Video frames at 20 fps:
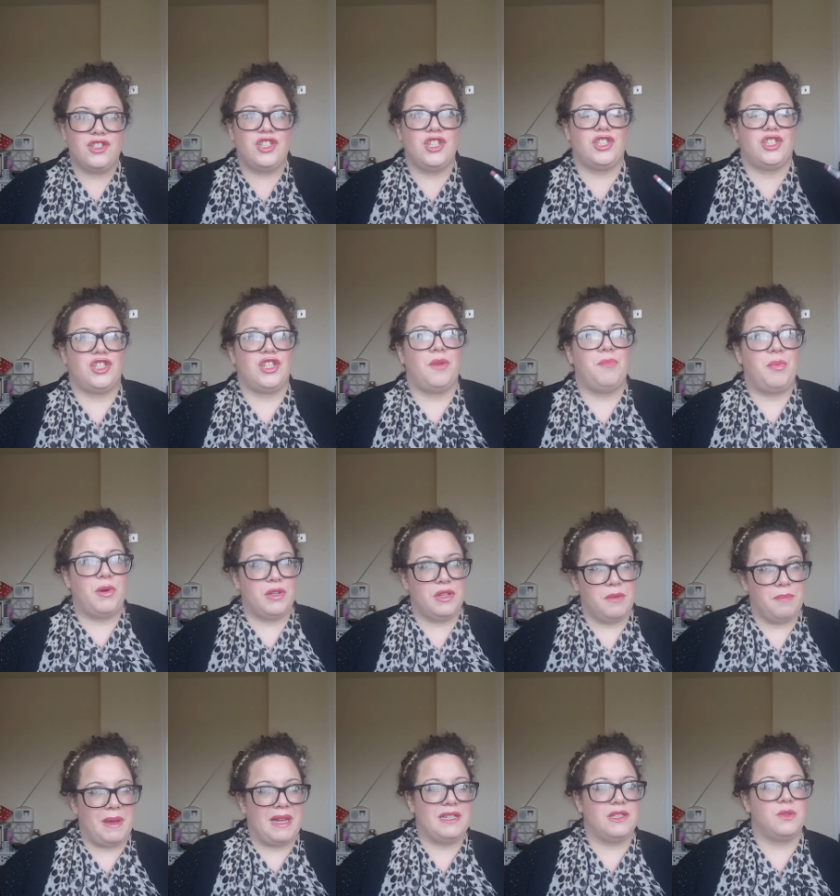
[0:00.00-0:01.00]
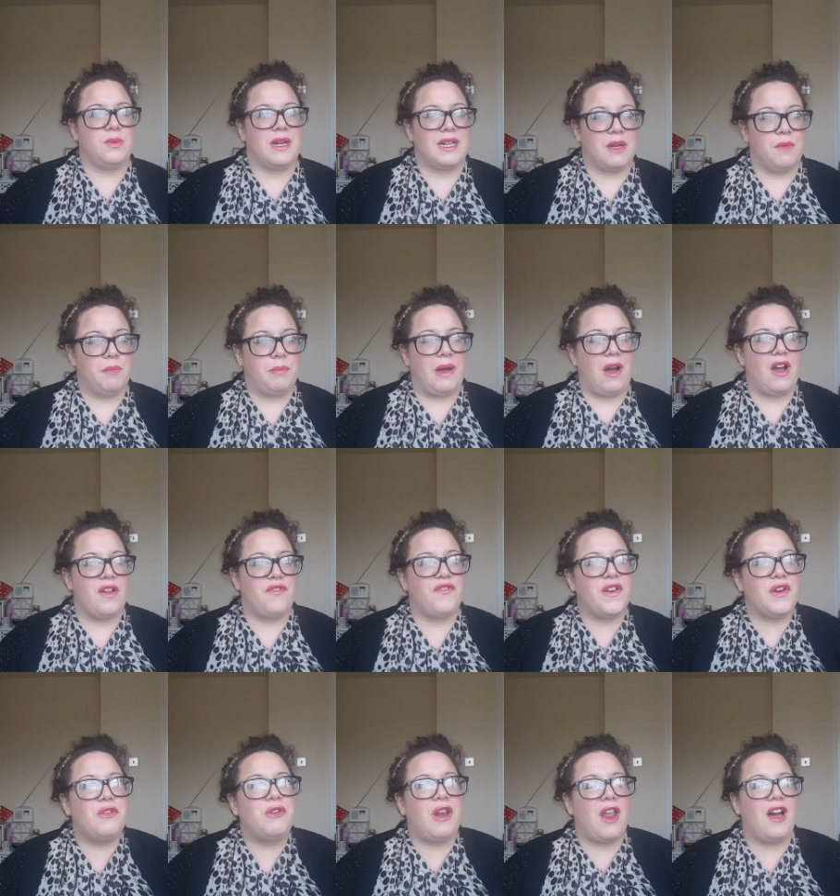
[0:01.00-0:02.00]
just jump on the bandwagon, but I
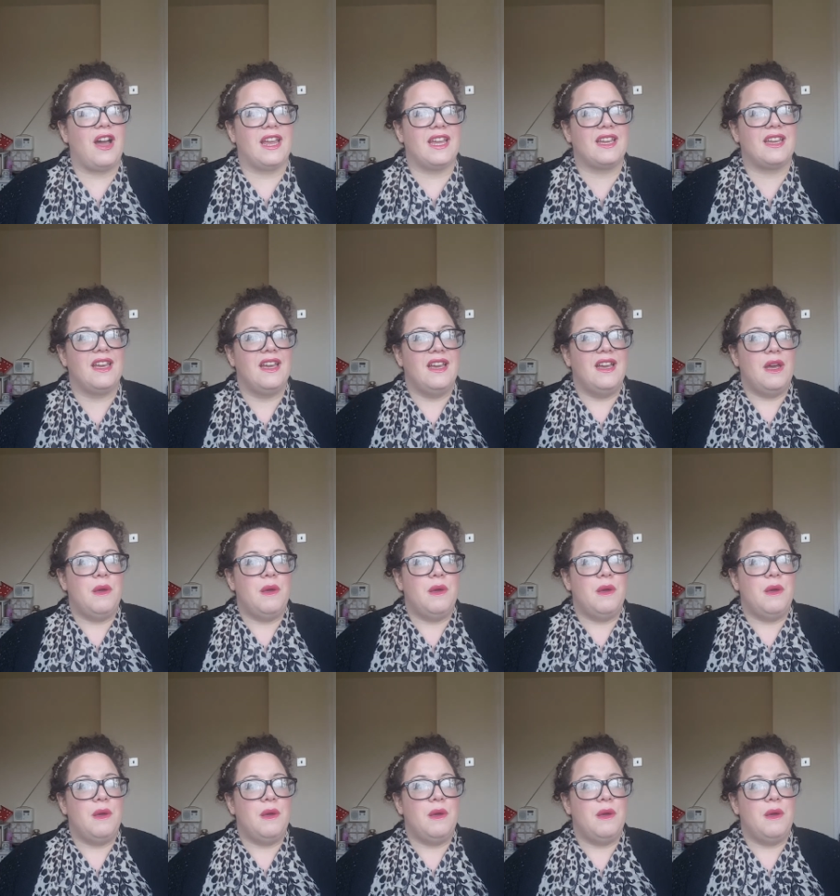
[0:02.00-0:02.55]
feel like